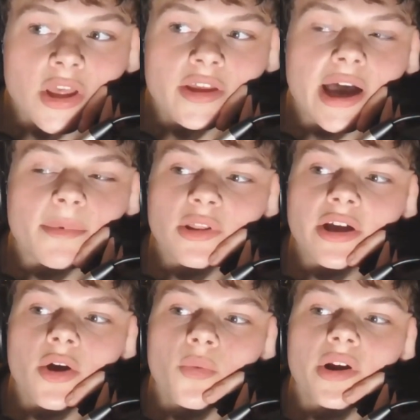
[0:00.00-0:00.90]
Yeah, but
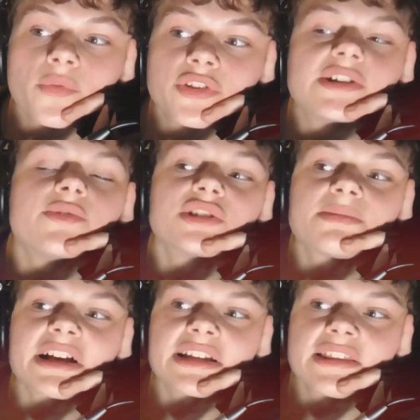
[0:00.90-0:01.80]
like in
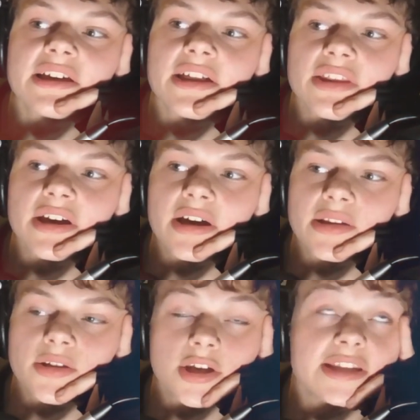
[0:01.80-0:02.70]
respect to
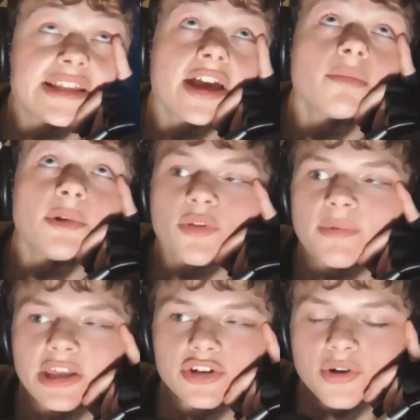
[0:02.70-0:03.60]
the entailment with
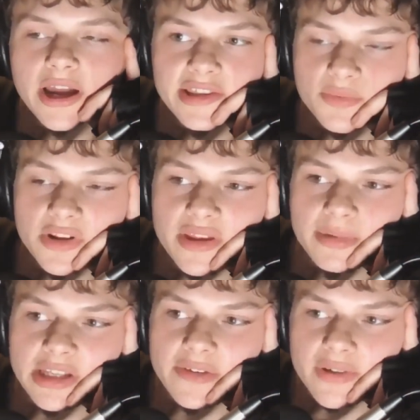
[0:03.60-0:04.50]
being trans, what do they
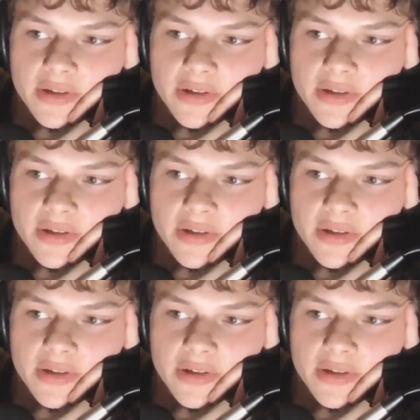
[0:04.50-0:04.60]
believe?